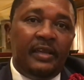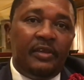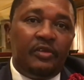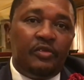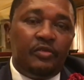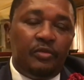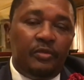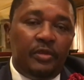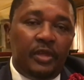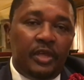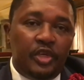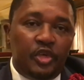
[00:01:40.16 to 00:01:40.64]
to
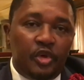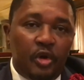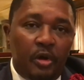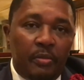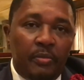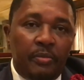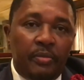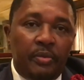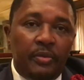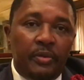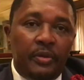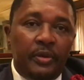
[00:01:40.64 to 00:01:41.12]
the job,
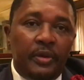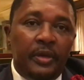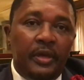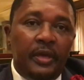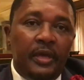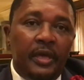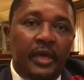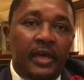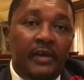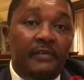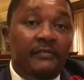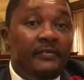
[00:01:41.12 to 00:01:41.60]

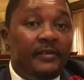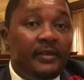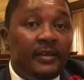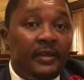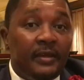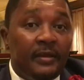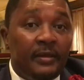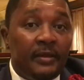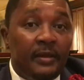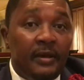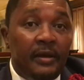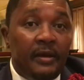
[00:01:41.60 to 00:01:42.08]

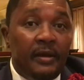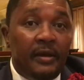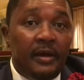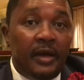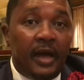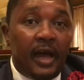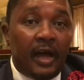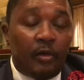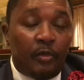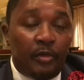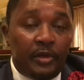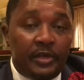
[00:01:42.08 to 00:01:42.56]
having
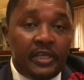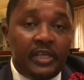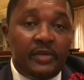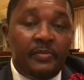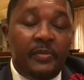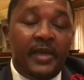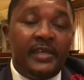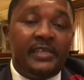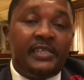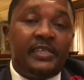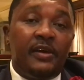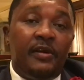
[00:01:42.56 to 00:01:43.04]
acquitted
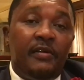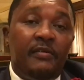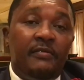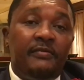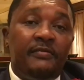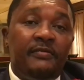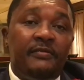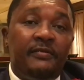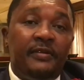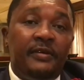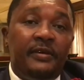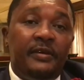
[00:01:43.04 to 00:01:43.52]
myself
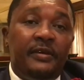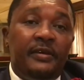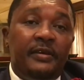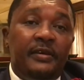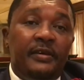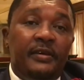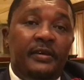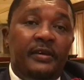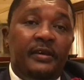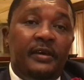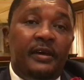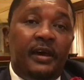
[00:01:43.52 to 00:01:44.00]

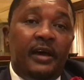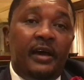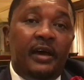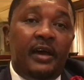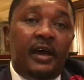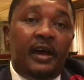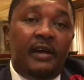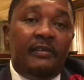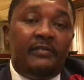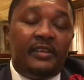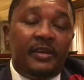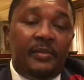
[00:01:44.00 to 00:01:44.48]

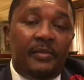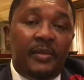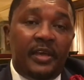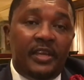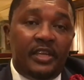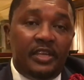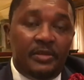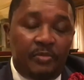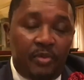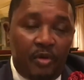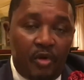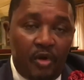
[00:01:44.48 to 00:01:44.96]
after my
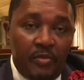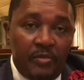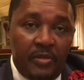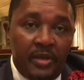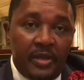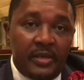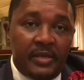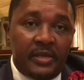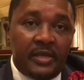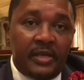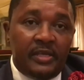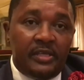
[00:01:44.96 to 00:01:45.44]

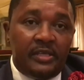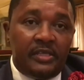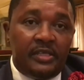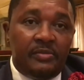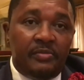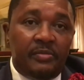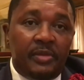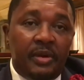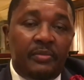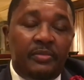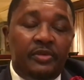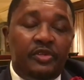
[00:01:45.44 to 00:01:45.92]
deployment as
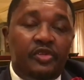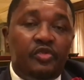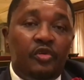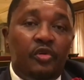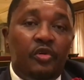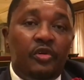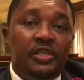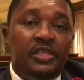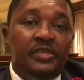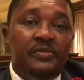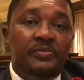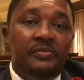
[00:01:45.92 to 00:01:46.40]
Zimbabwe's
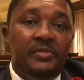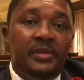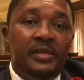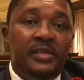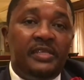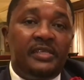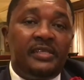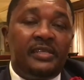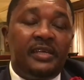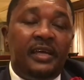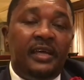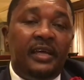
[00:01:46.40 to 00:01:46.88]
tourism
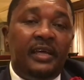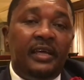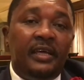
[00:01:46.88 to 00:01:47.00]
minister